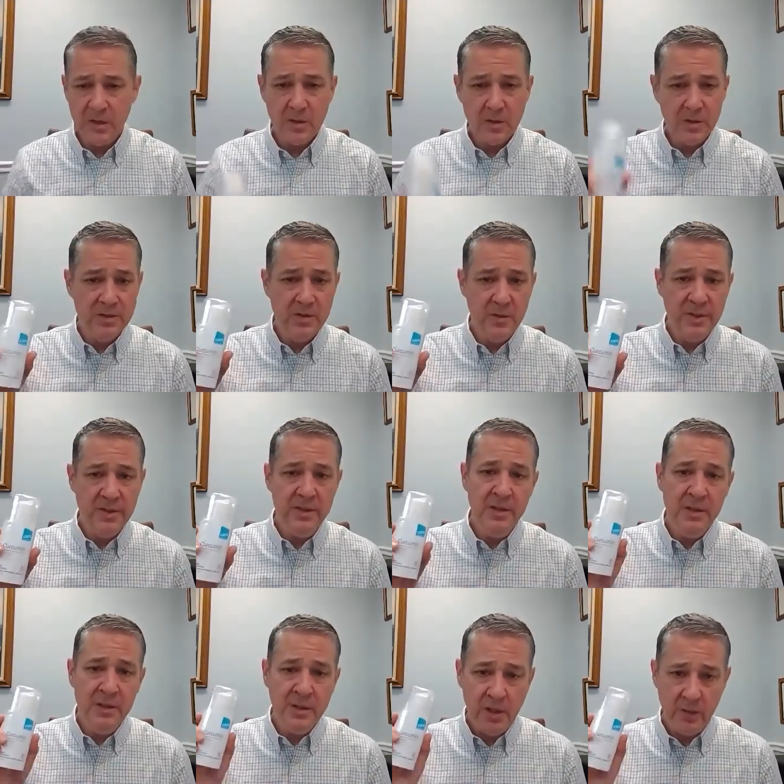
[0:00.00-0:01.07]
Curcumin,
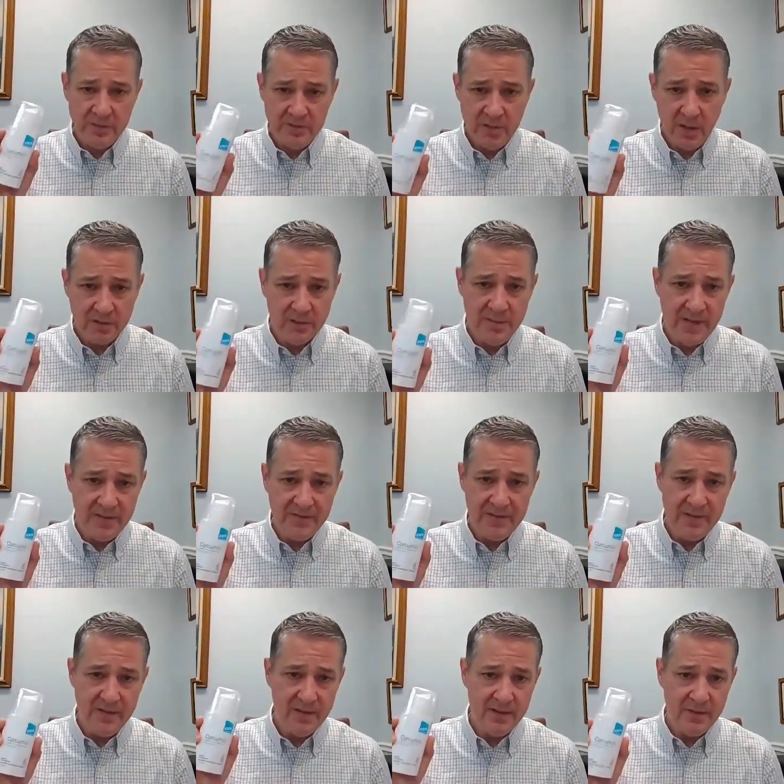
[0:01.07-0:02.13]
uh, we talked about
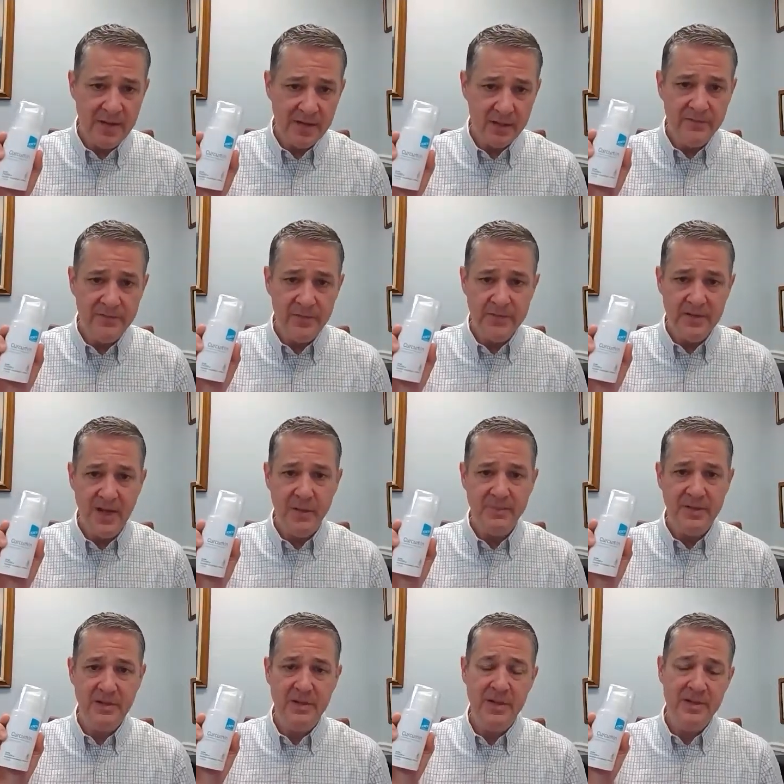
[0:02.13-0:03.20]
the, uh, the medical food, the
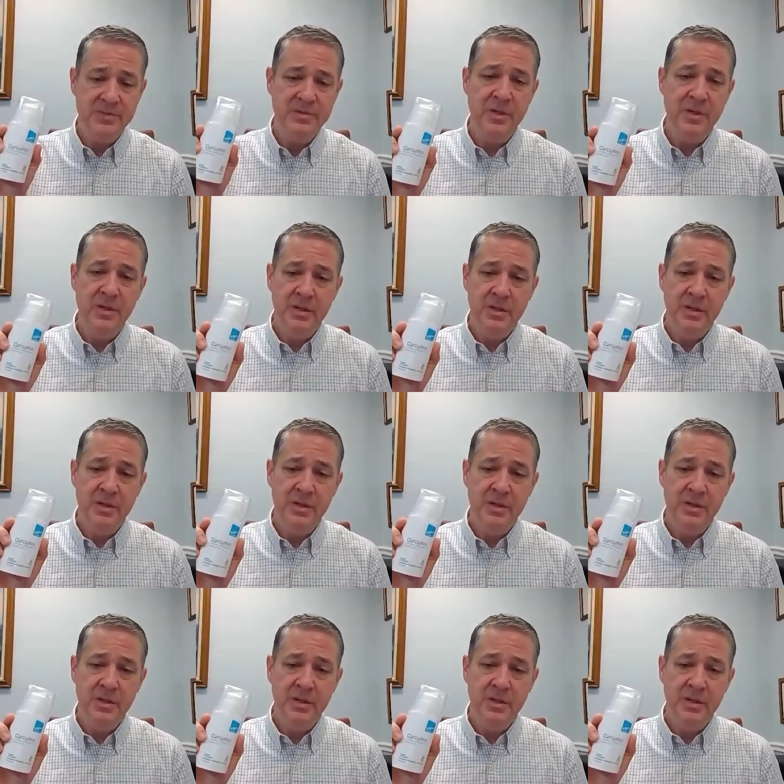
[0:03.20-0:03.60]
OptiCleanse.